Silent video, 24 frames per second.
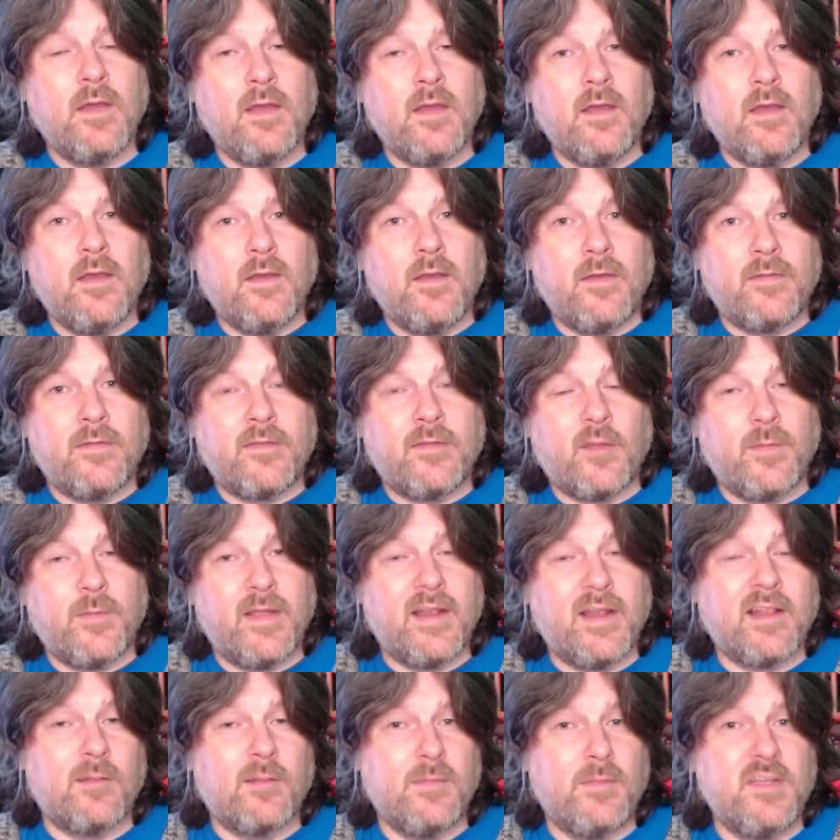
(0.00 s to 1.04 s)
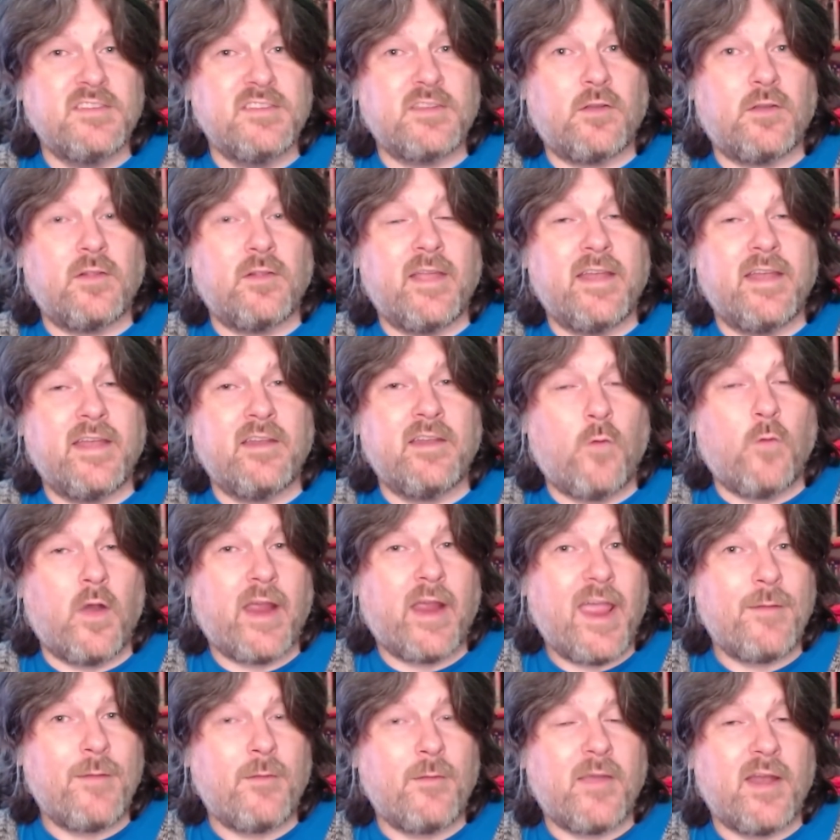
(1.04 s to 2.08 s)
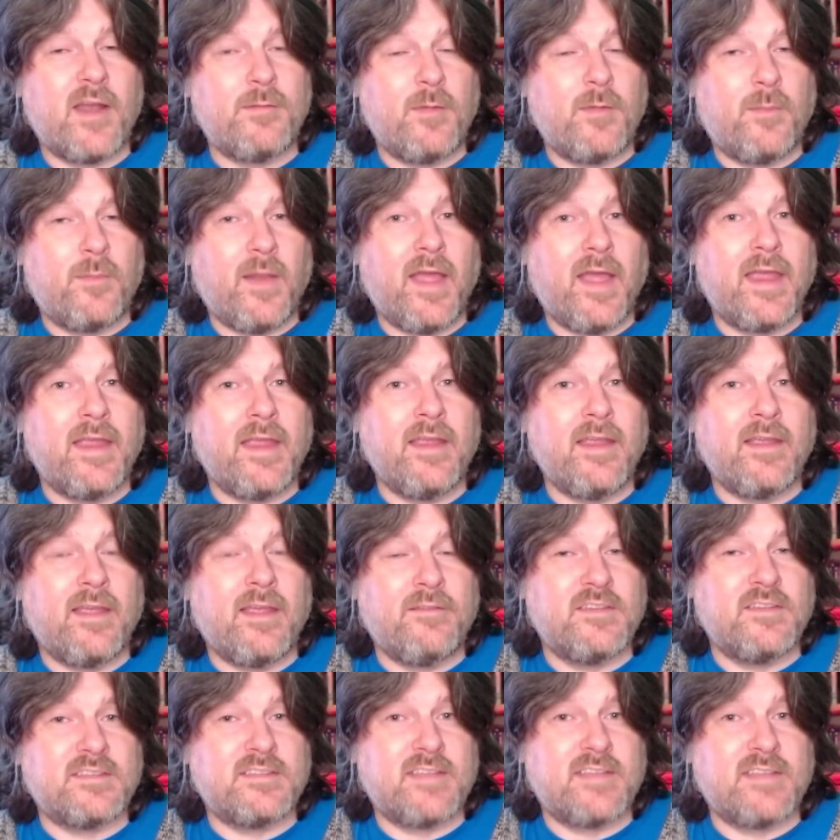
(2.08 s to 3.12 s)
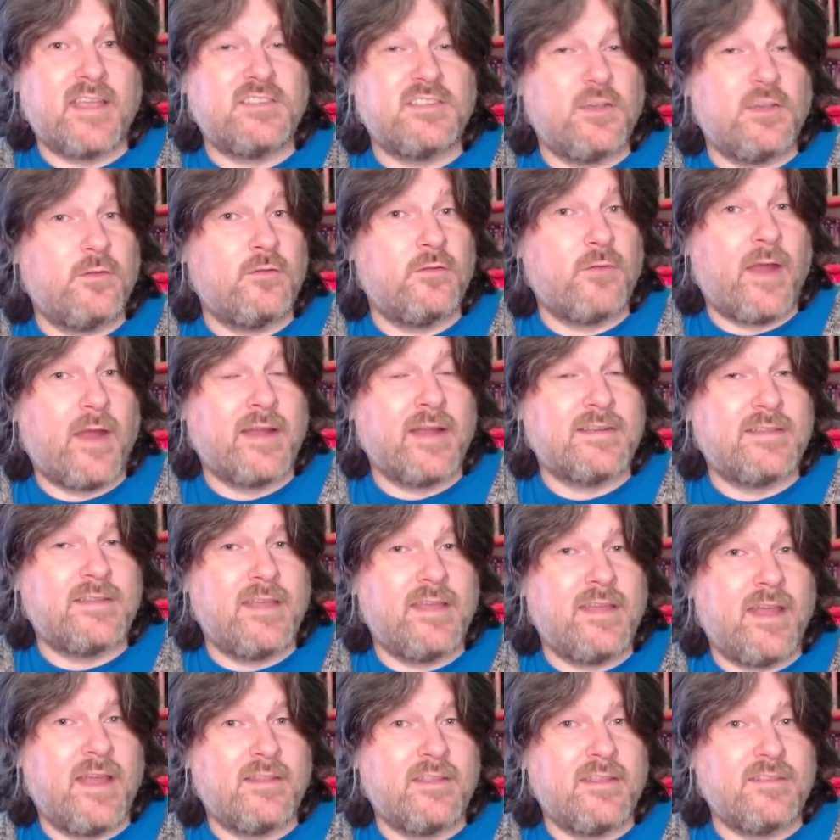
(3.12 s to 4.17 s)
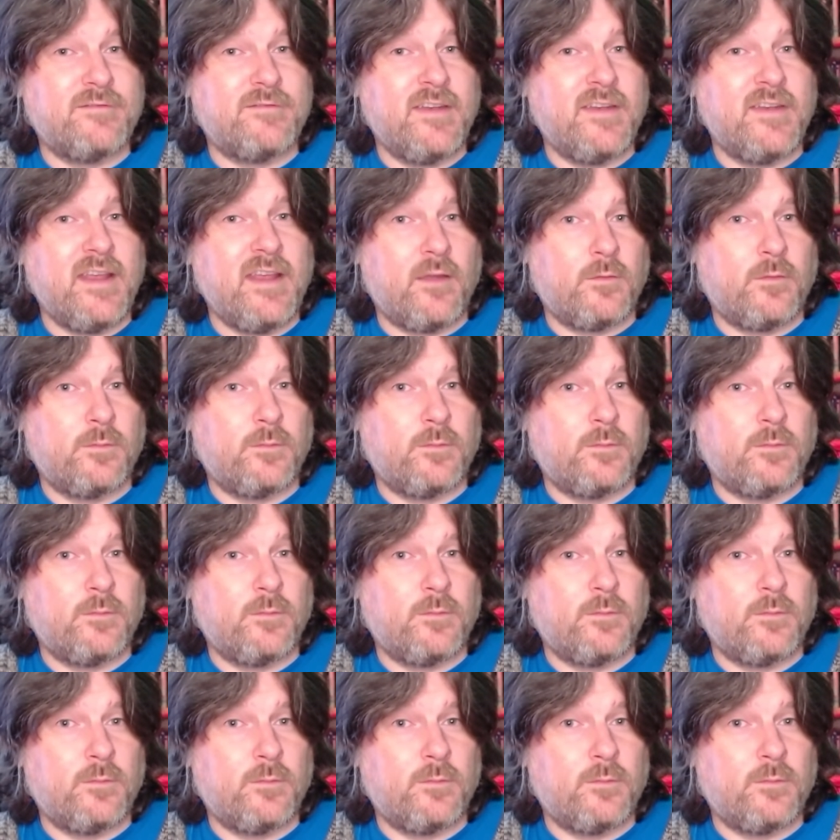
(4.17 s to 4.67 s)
There'll be a little musical hint of what game I'm going to be playing if you stay tuned right to the end of this video.